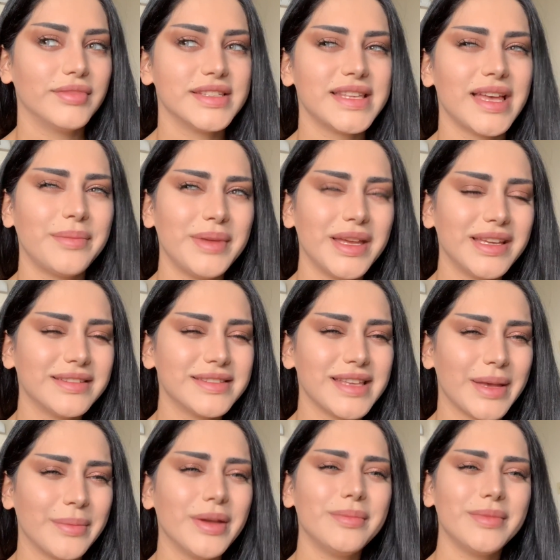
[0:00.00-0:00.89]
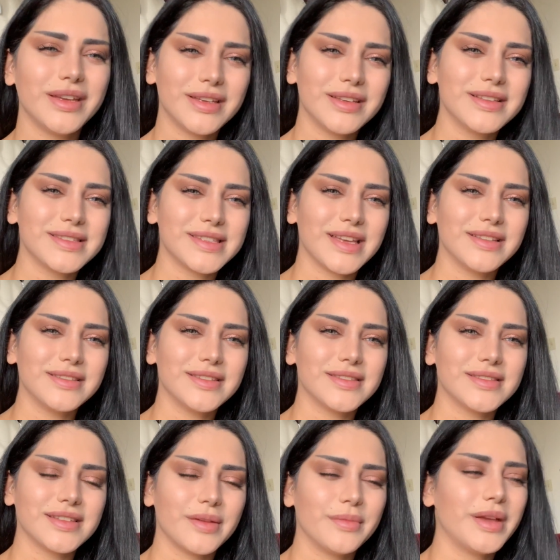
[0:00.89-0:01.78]
am I making
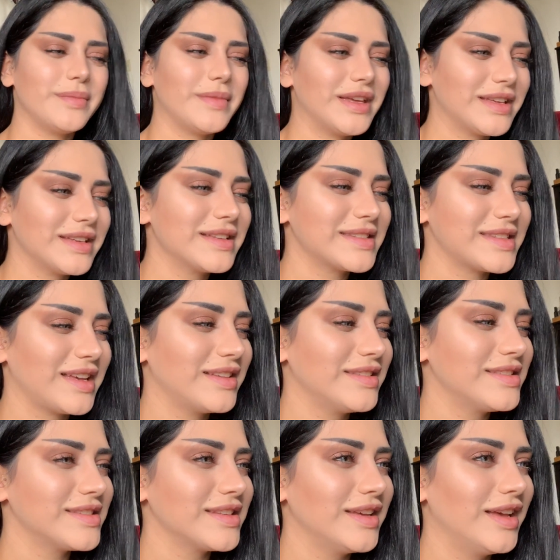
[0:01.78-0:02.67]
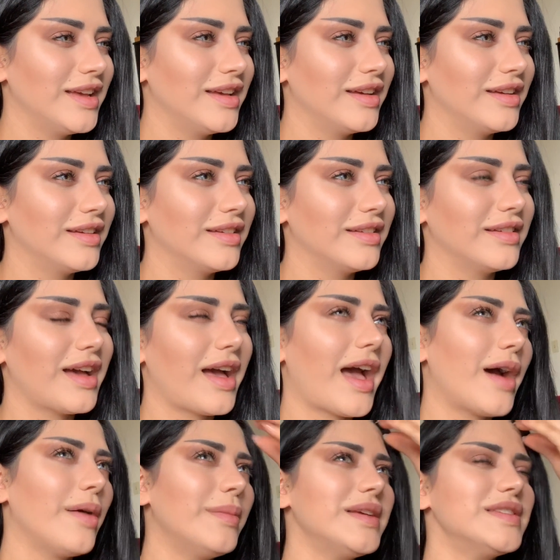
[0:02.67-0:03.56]
sense?
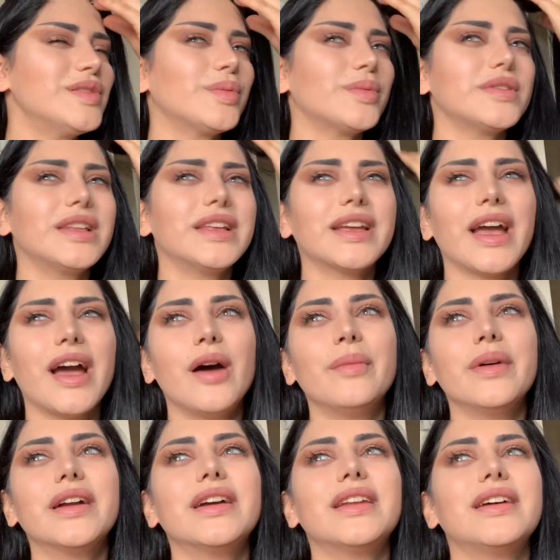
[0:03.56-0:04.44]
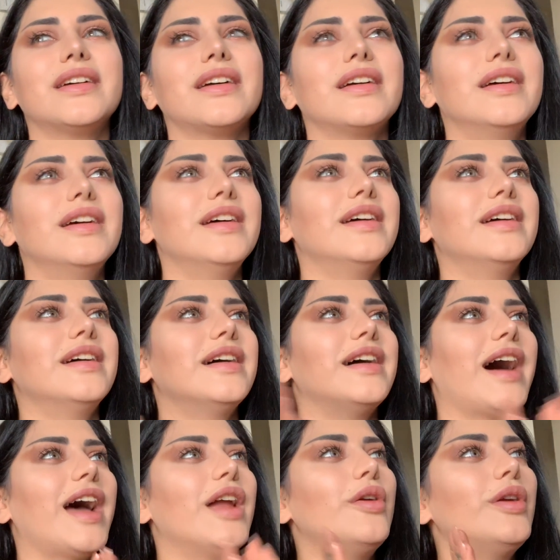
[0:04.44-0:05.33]
How am I gonna,
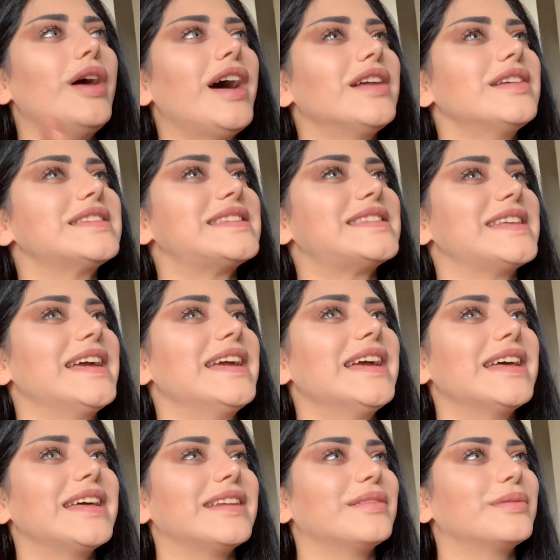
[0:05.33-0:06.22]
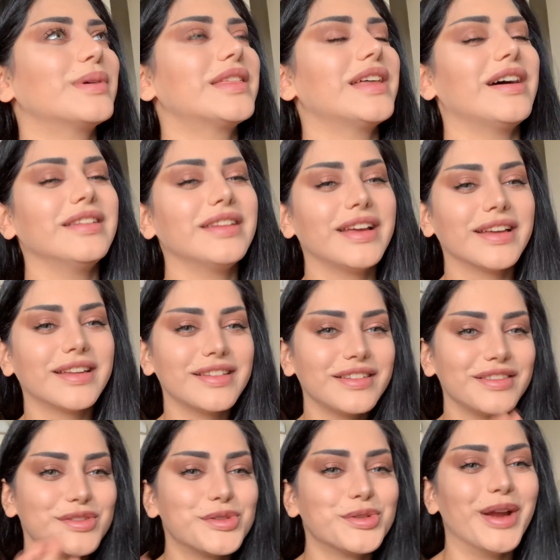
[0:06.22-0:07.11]
I don't know how to say it without like
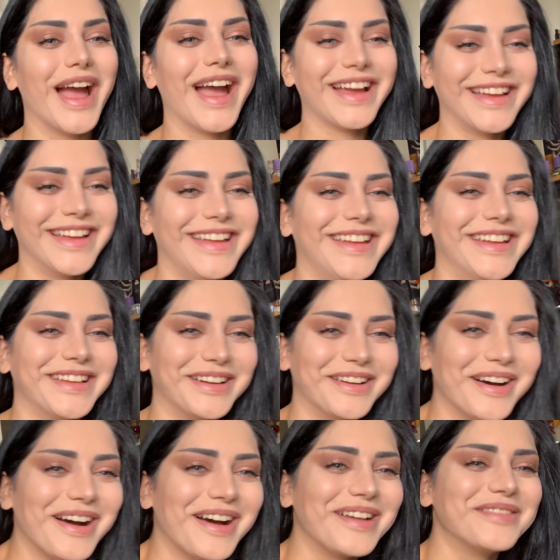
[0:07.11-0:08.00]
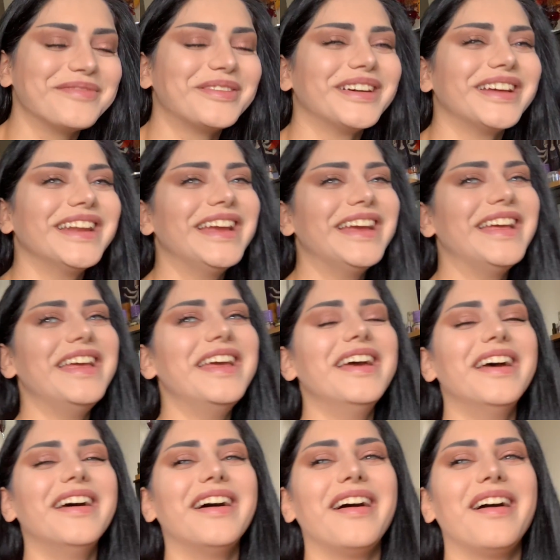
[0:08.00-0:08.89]
dragging it on, but
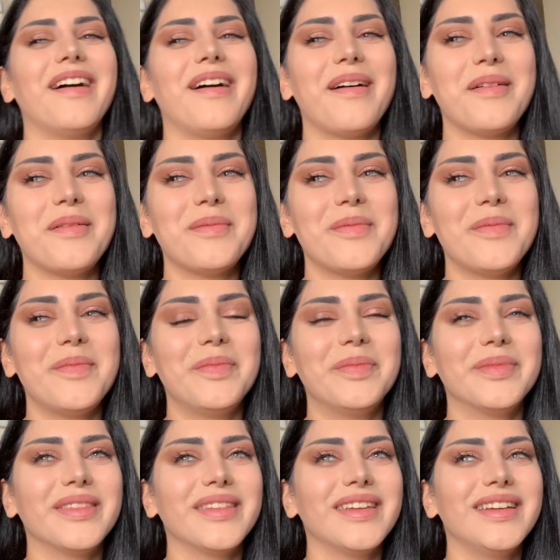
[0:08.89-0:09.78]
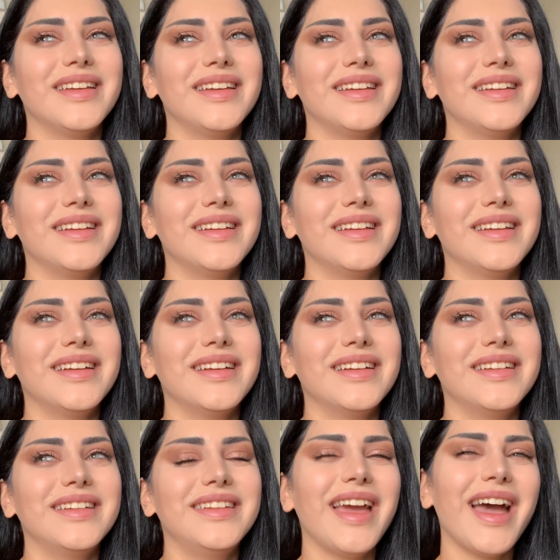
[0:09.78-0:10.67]

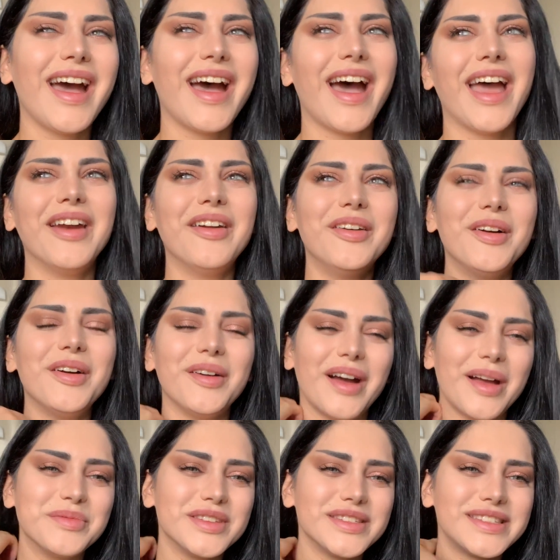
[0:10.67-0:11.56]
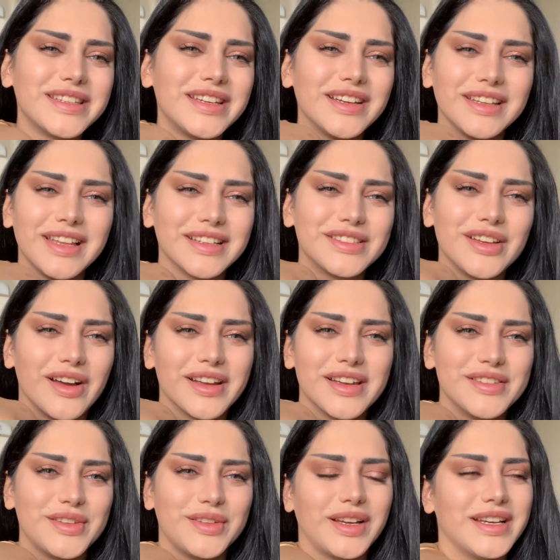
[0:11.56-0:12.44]
yeah, I don't know. I'm just here like
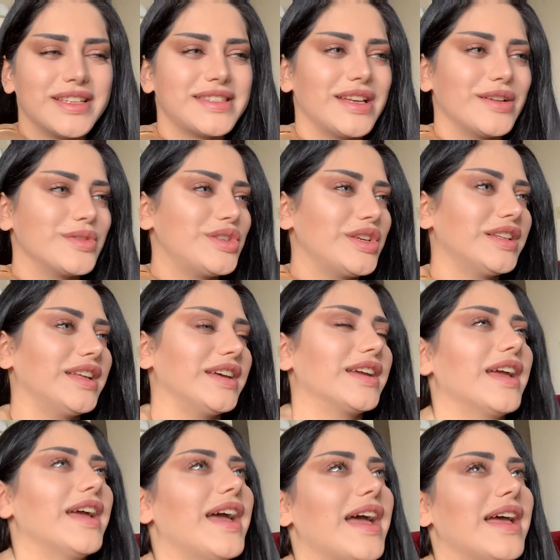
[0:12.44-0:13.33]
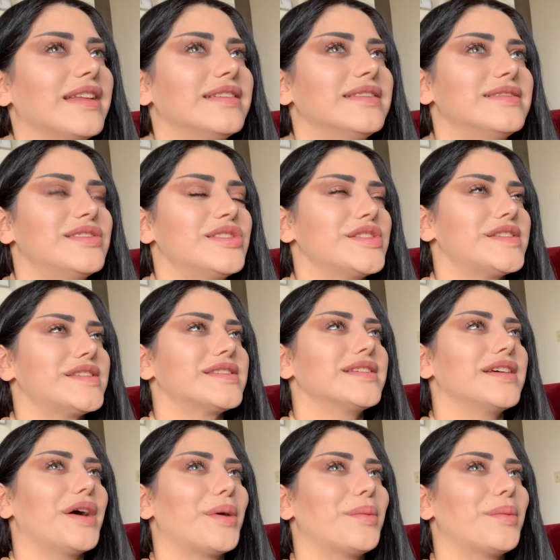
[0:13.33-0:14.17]
talking to you guys now, chilling, and just